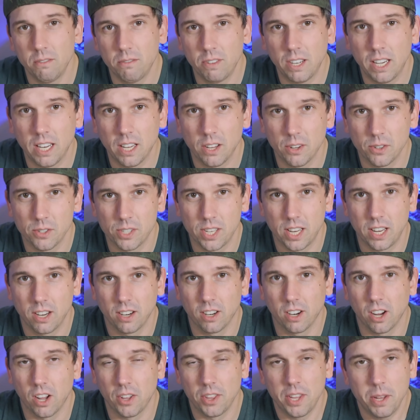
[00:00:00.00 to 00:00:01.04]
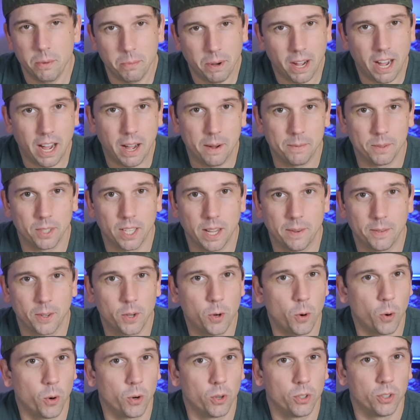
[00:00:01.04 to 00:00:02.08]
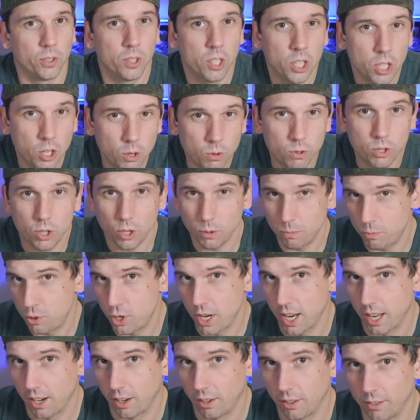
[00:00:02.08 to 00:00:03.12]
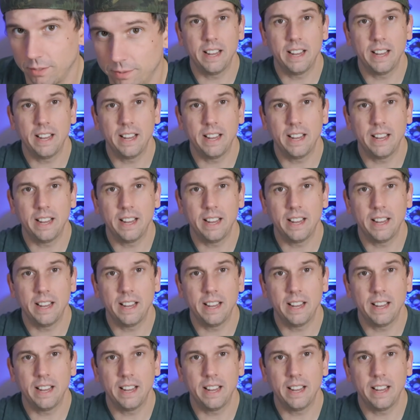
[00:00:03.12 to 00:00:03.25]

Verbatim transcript: videos here on the Bahama Llama Coral YouTube channel.